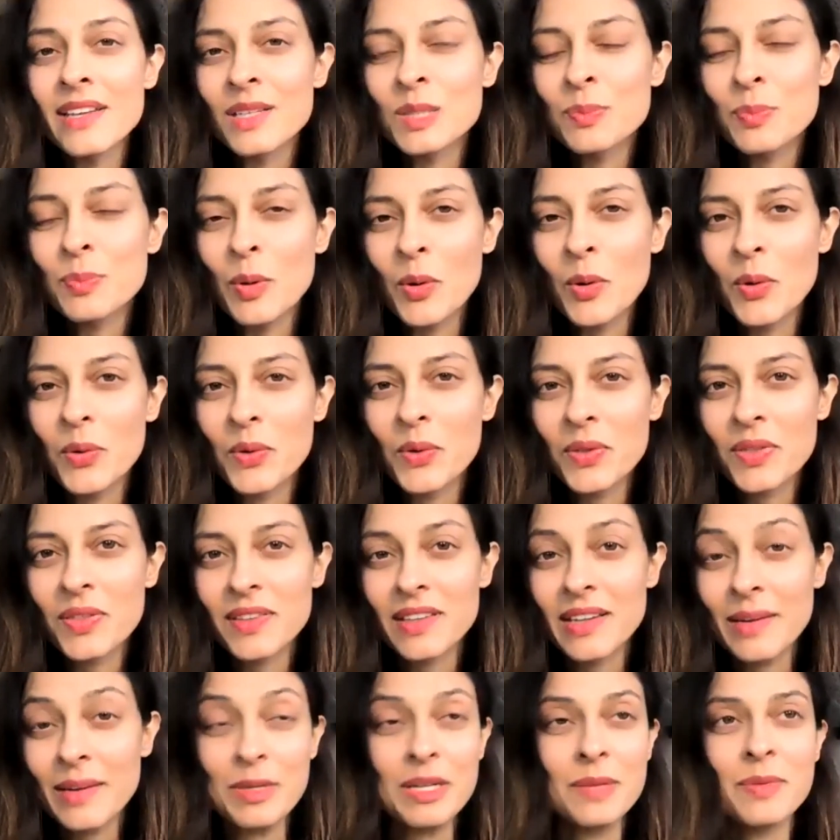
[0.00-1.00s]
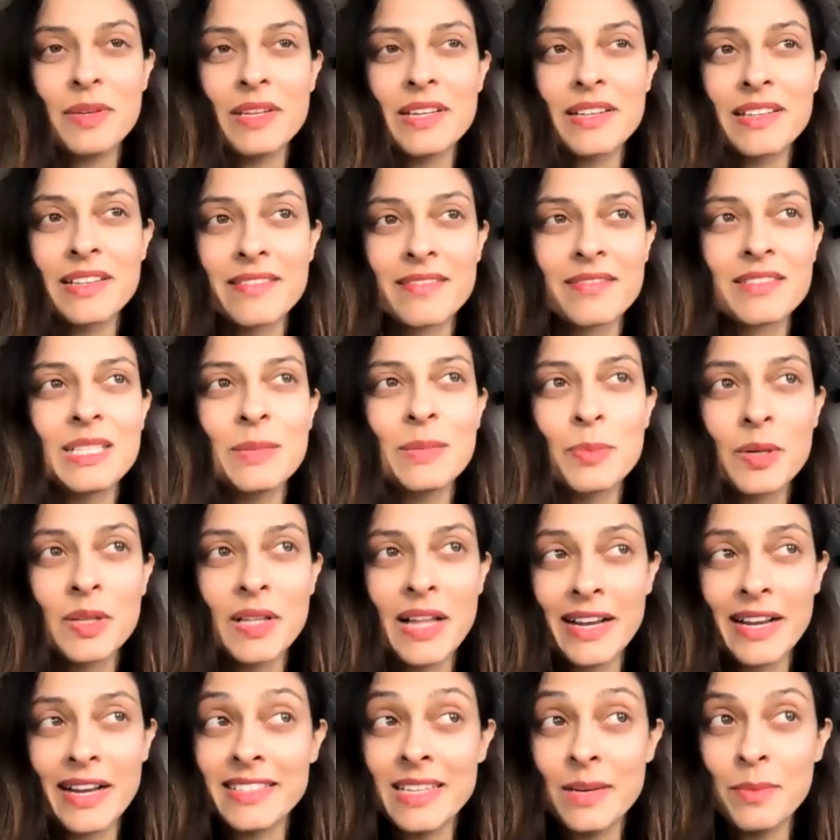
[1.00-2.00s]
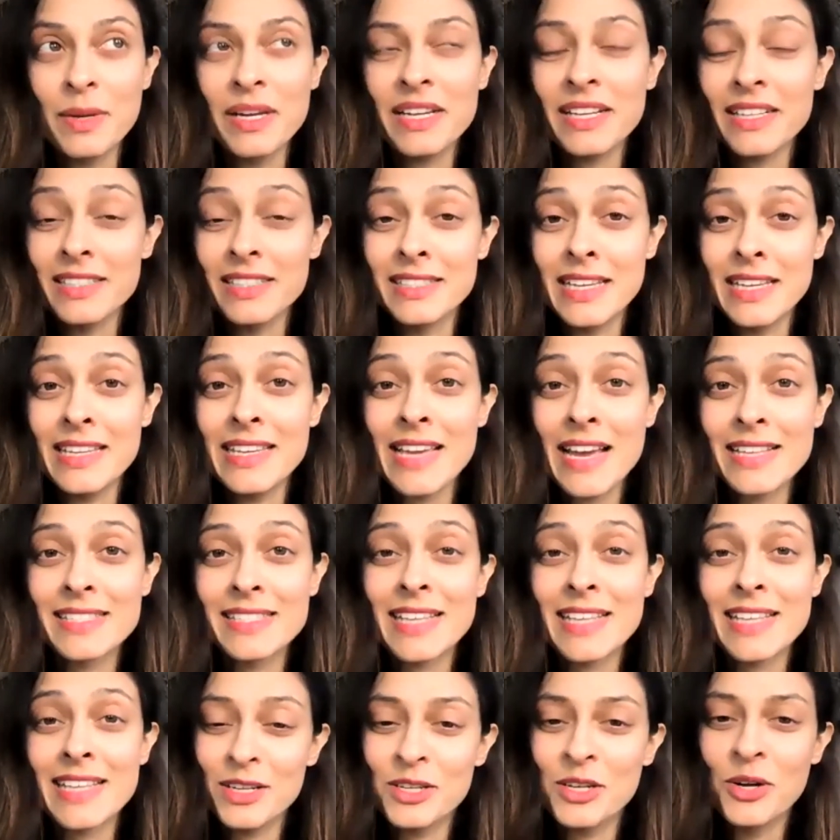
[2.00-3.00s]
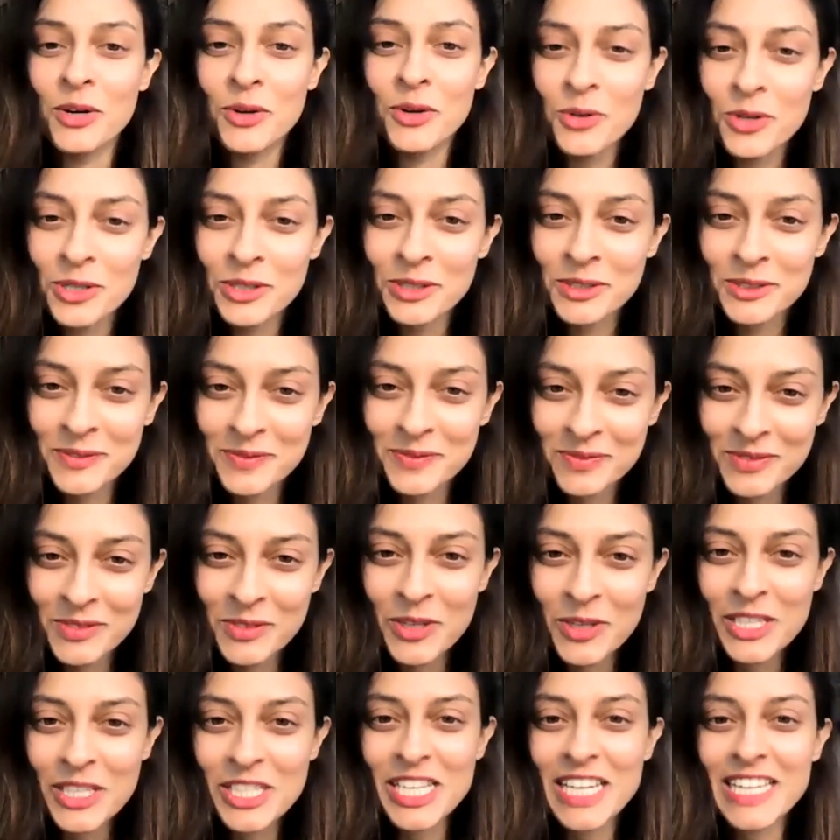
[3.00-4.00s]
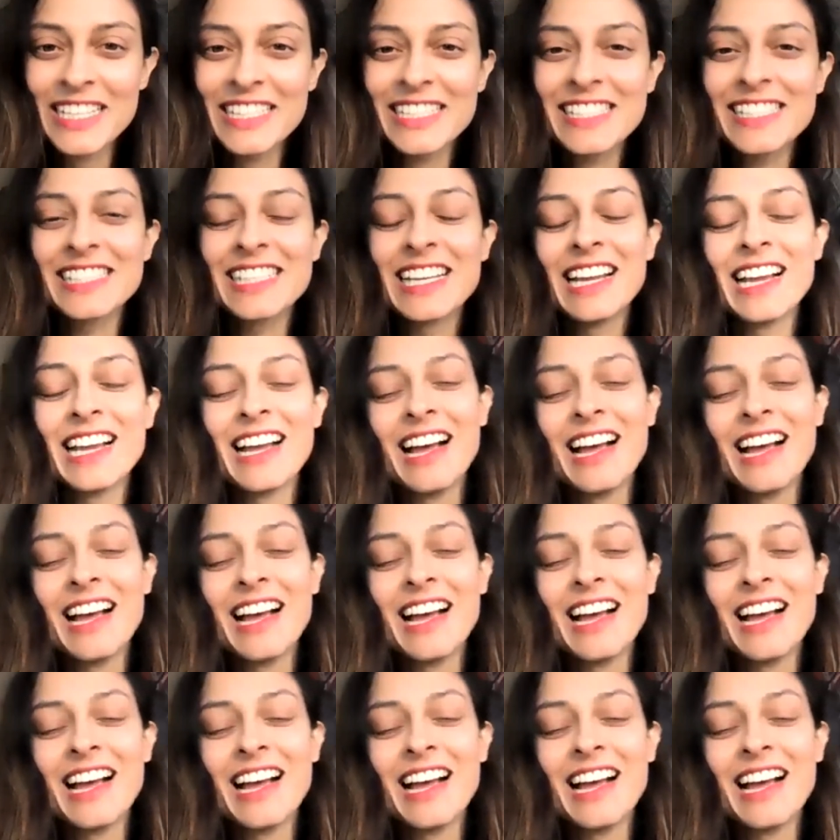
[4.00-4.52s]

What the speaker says: it's both. I'm going to be a typical academic and say yes and no, which is,